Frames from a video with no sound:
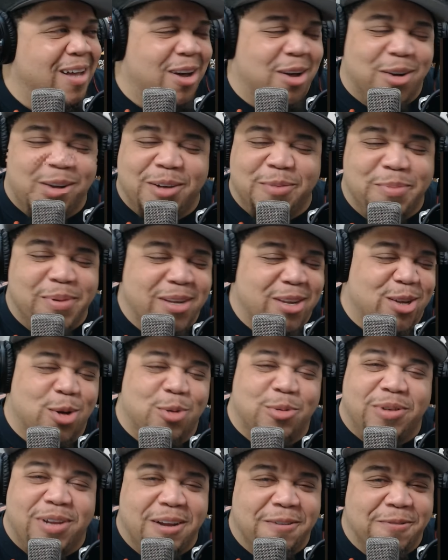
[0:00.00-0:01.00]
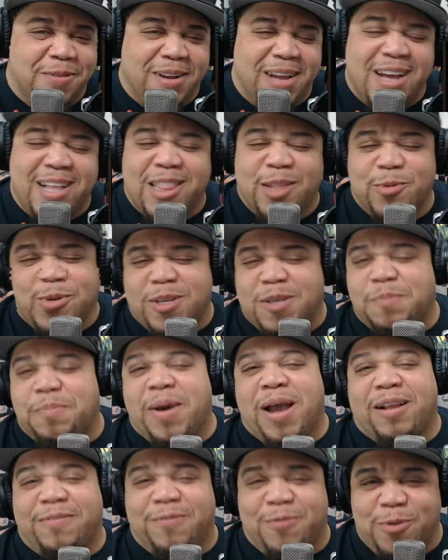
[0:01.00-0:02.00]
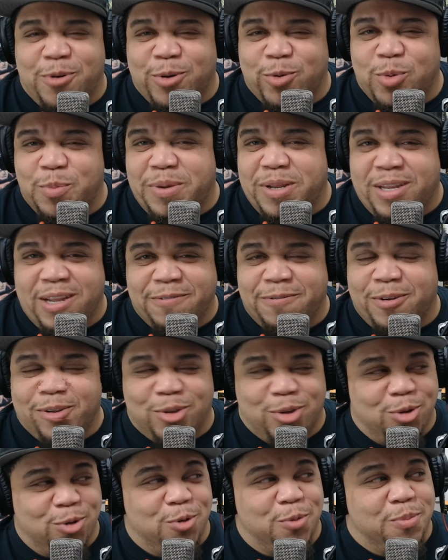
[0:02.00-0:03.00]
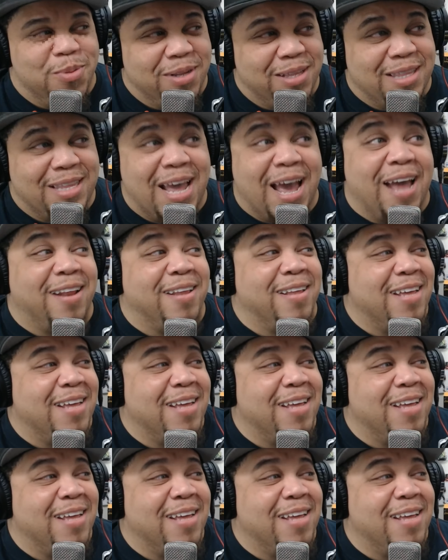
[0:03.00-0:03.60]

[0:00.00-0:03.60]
Oh, it would be so different and the respect for it would be different too. But that